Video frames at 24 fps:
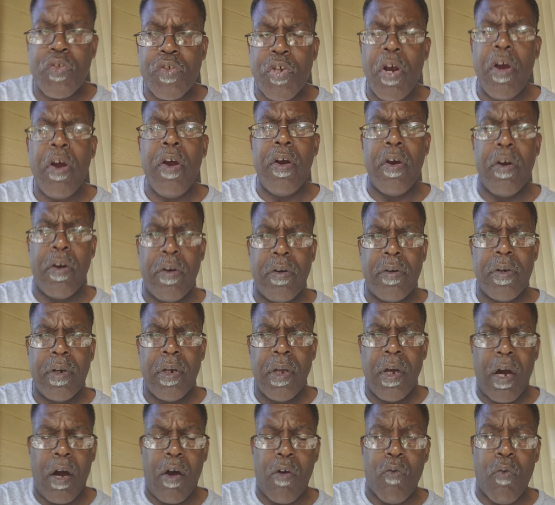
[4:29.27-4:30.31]
turn
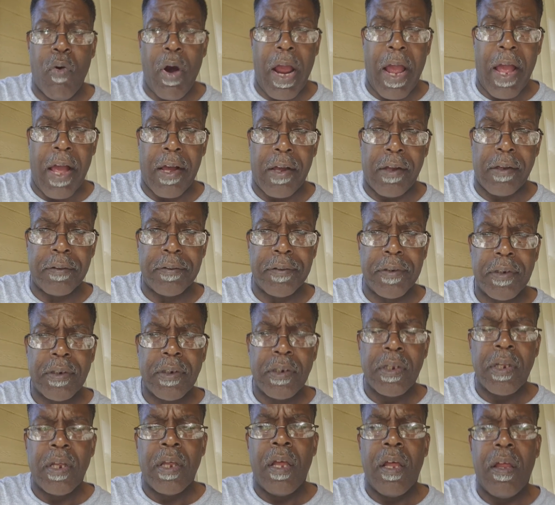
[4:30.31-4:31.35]
around
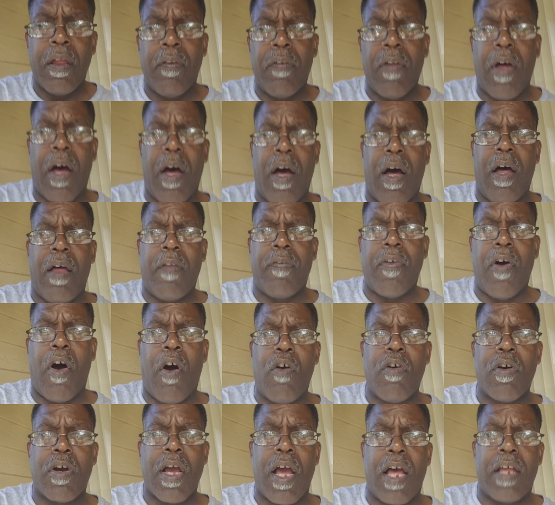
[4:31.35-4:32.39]
the
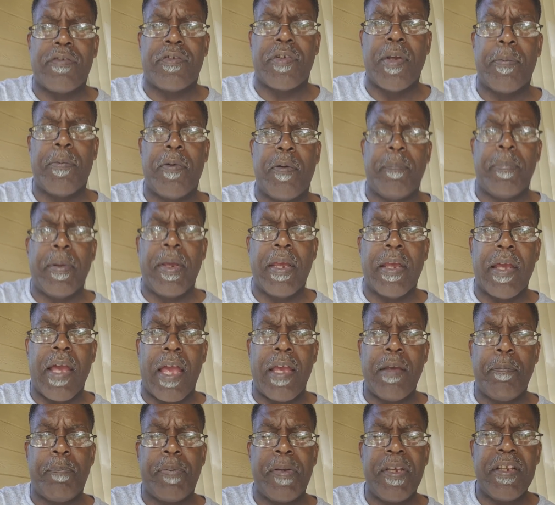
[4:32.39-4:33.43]
whole concept of being
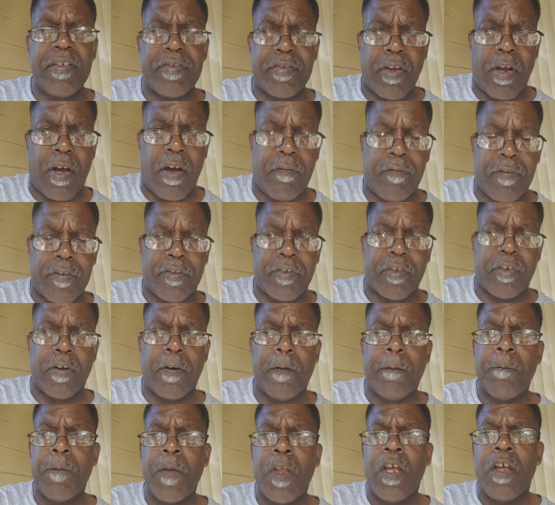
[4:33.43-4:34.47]
a peace
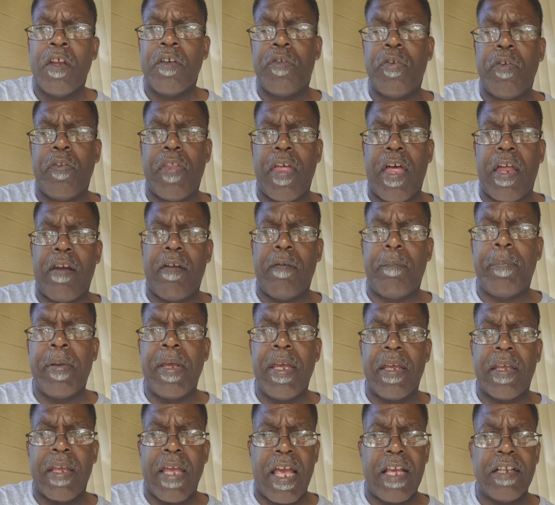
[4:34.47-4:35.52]
officer to that of
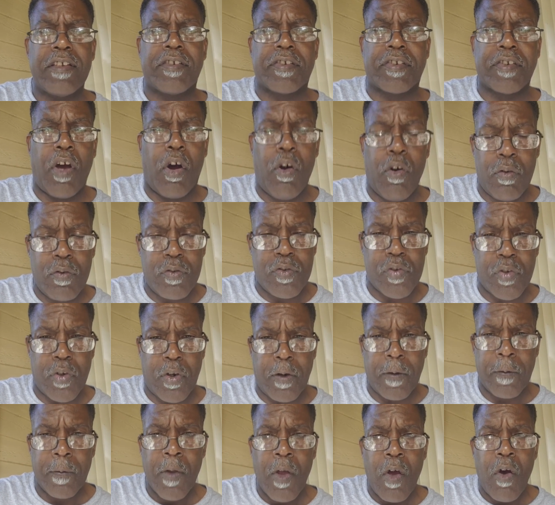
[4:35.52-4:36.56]
being a
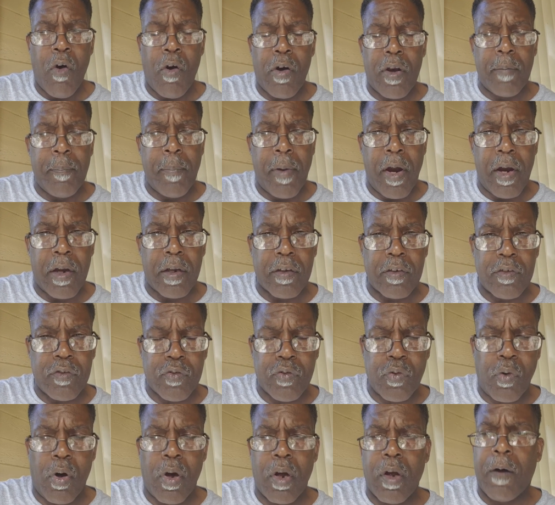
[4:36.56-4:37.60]
soldier on American
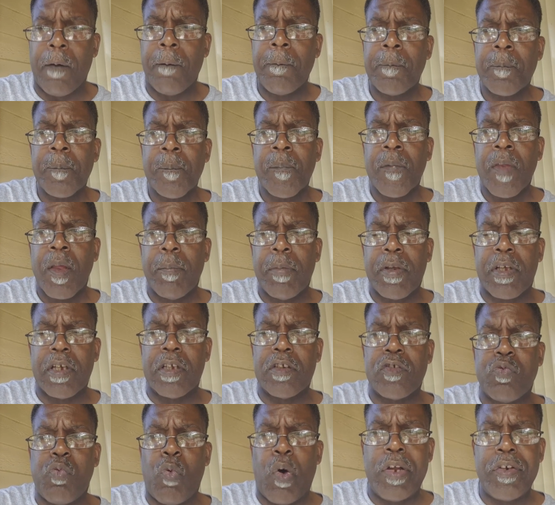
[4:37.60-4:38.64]
soil.
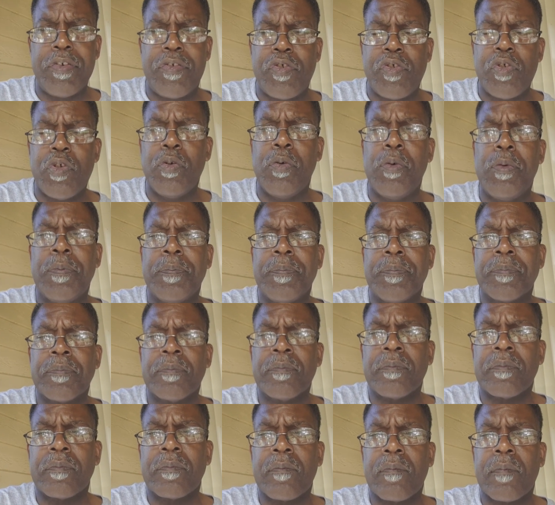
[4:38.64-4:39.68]
Because once you
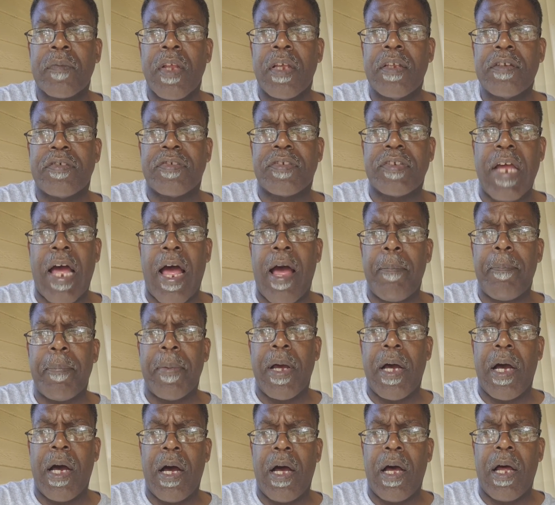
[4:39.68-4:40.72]
stop
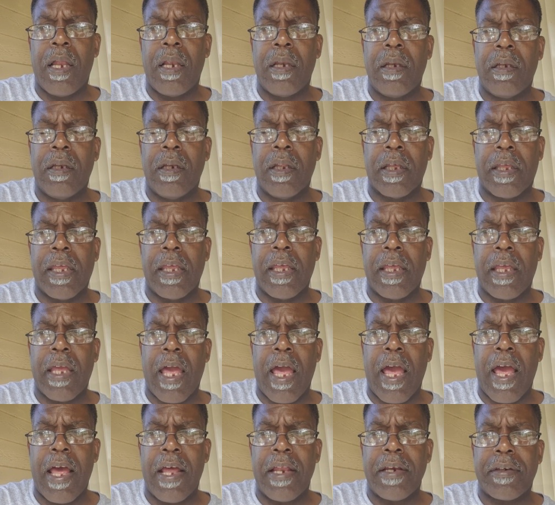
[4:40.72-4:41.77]
looking
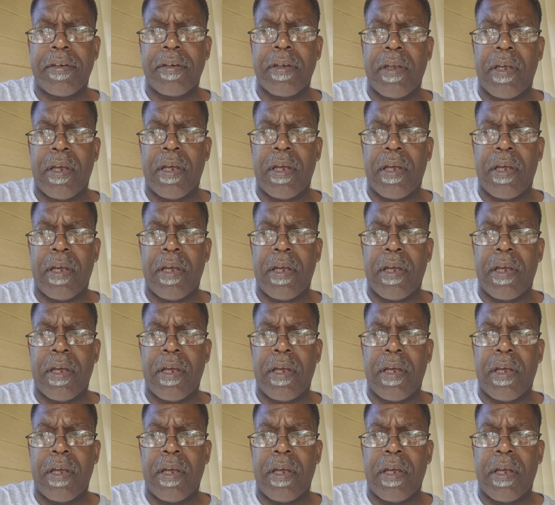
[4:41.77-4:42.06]
at